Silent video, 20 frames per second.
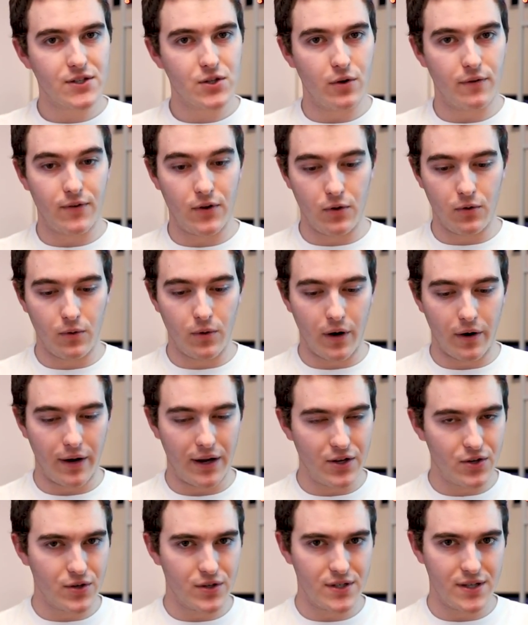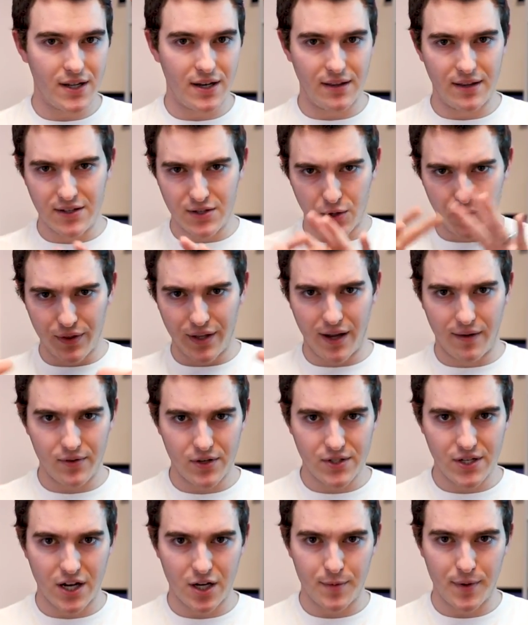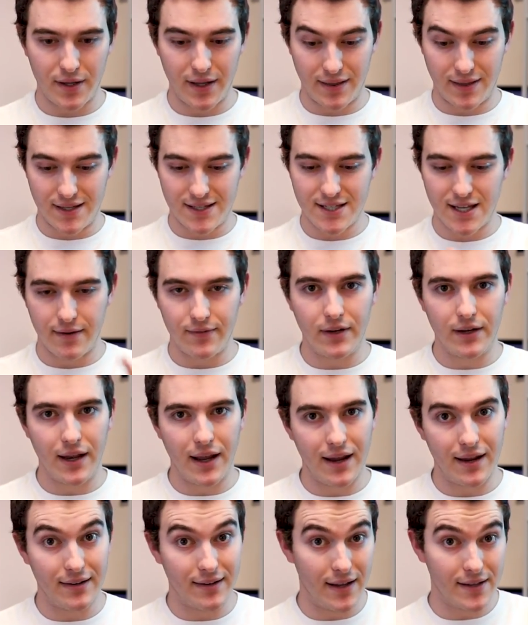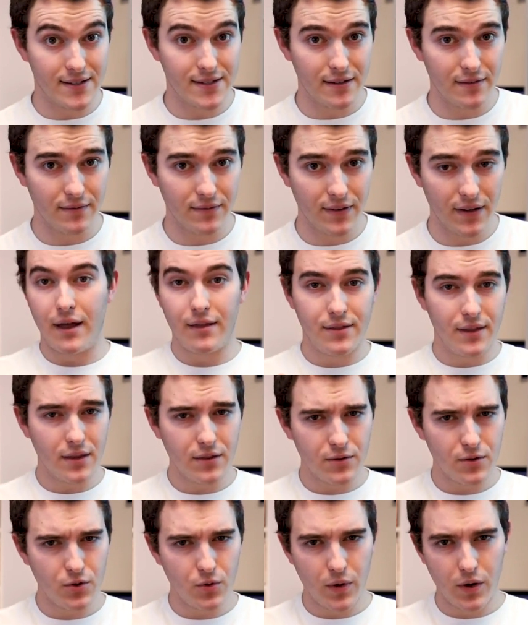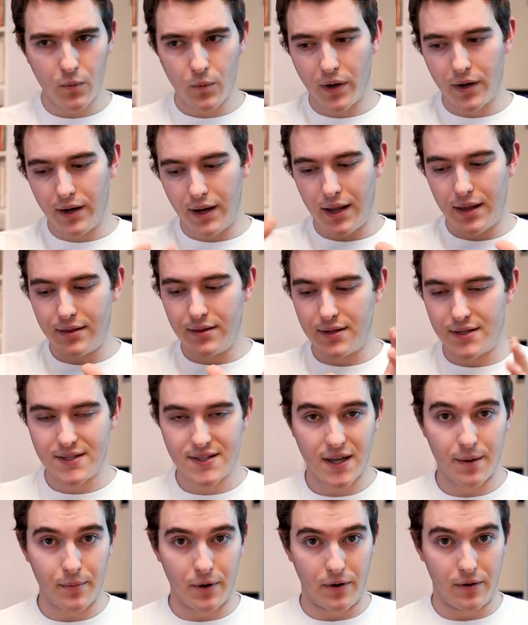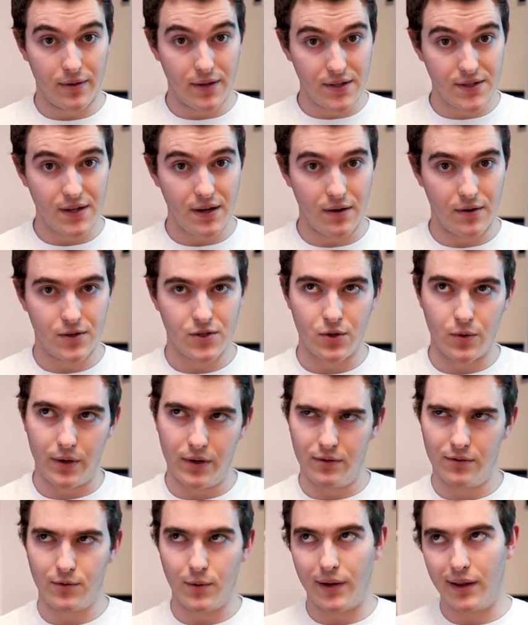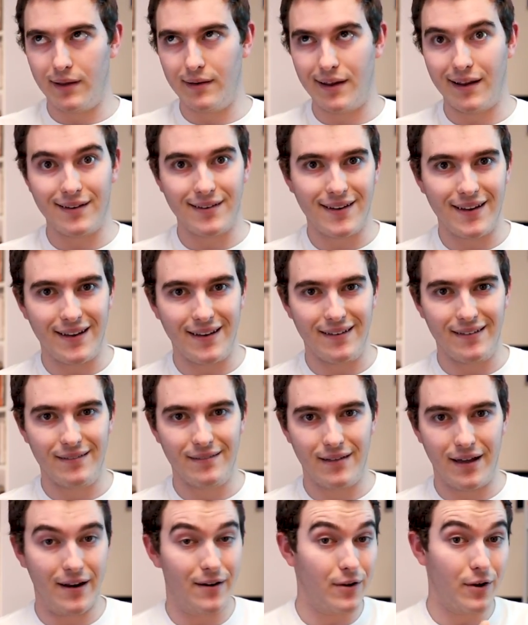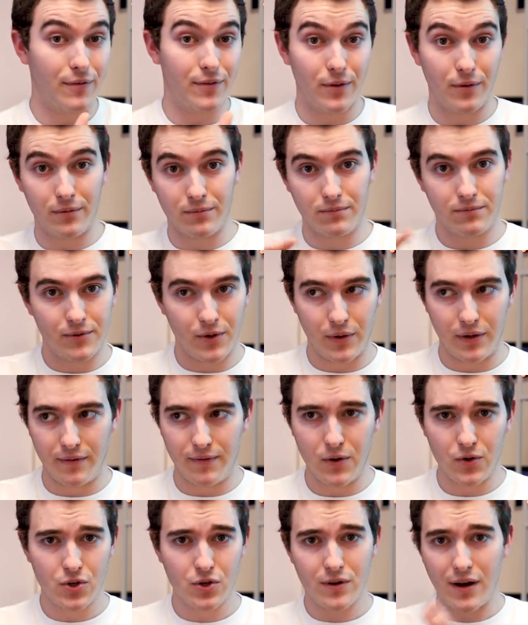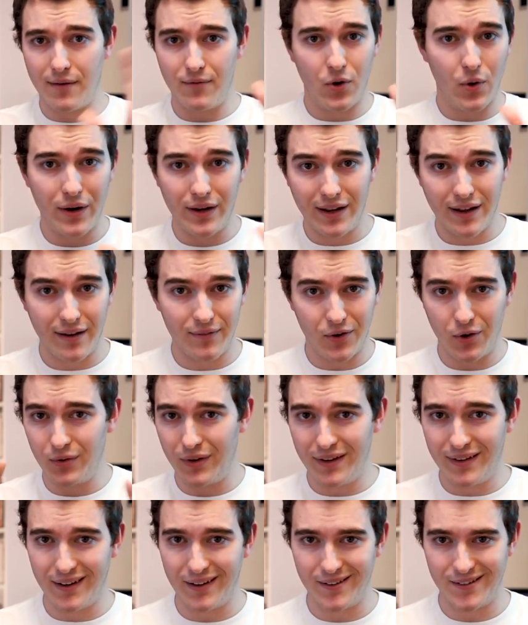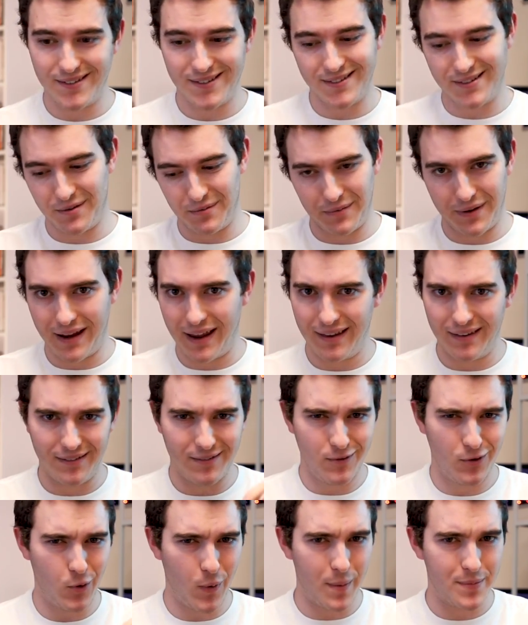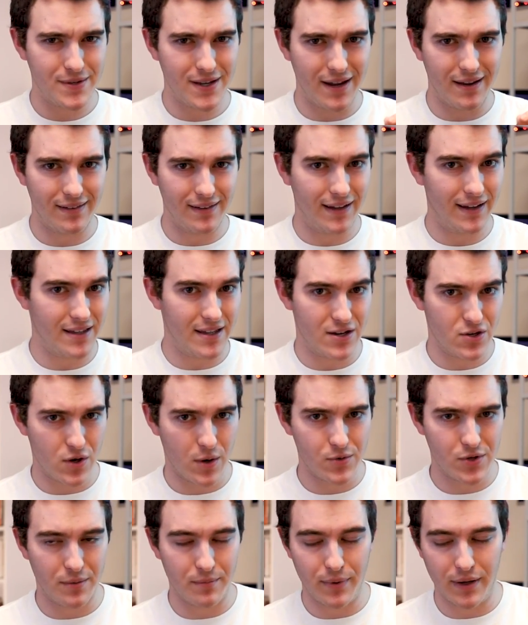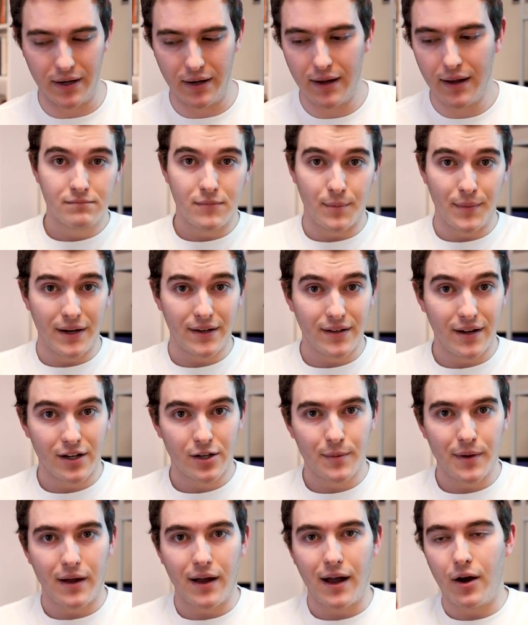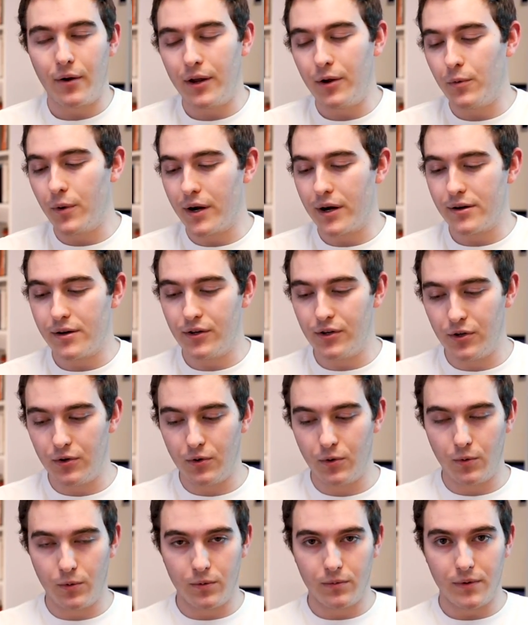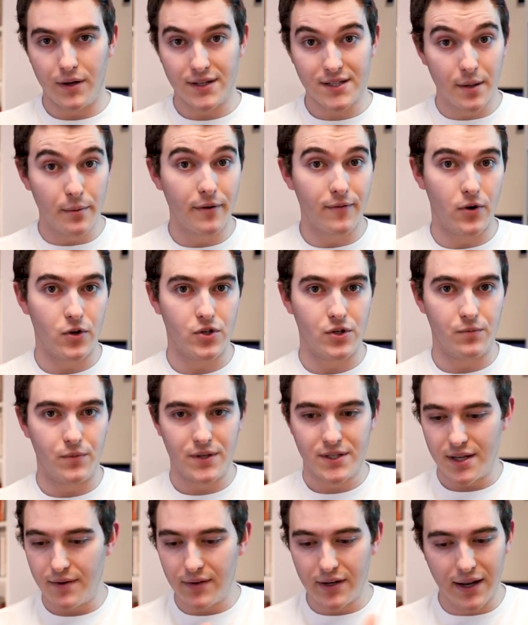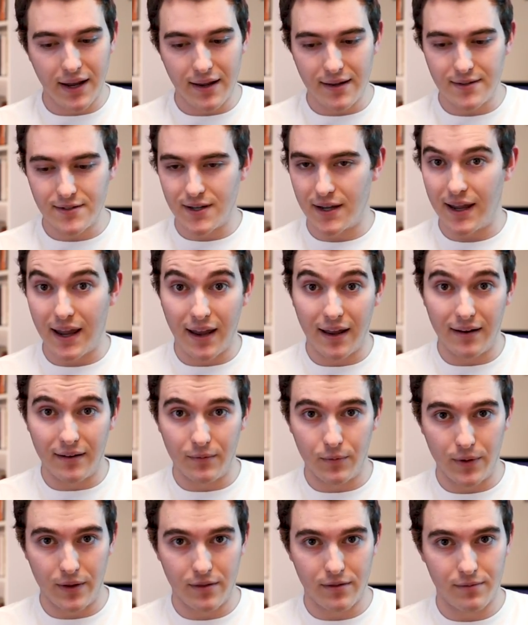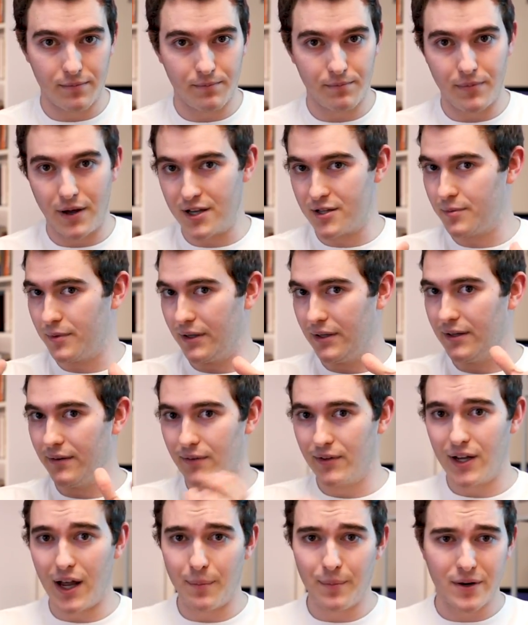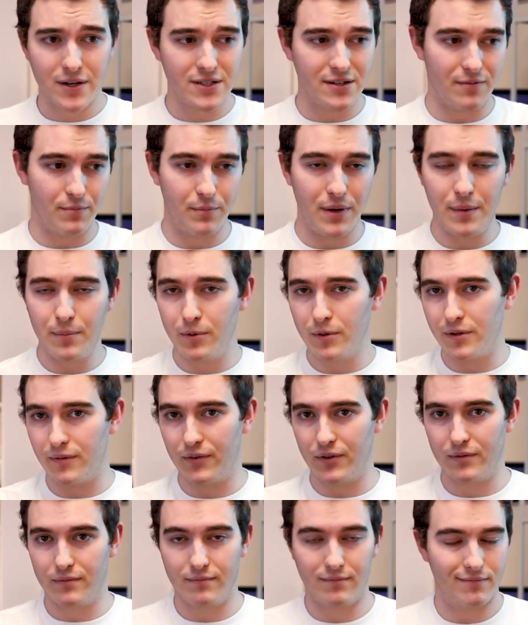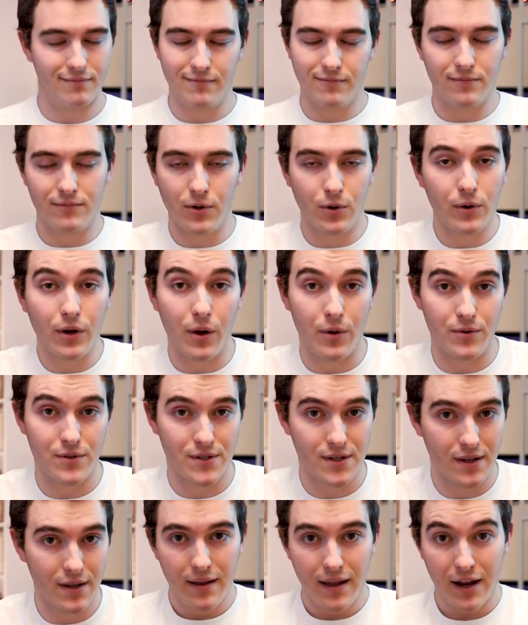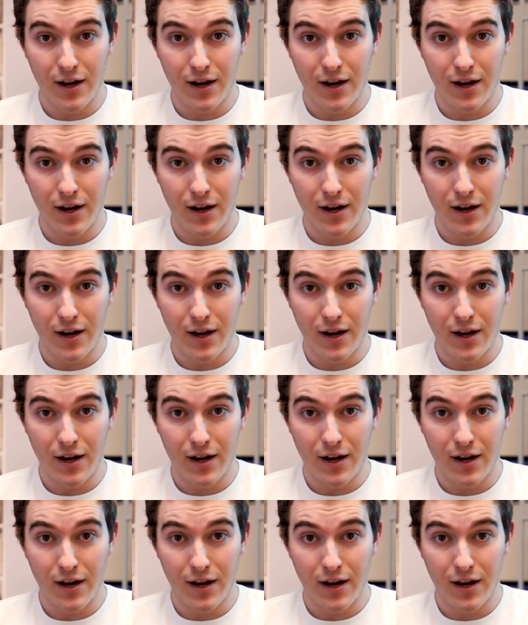So if you are interested in this whole thing I've just talked about, like the 7-day intensive, I think they're doing one in the summer this year. So in 2019, I don't know if they'll do it in the future. I have no idea, I have no details. So again, the website, link in the description. But Mike talked about how he wanted to do a summer version with 7 days, again, with possibly different topics, different people, different, who knows?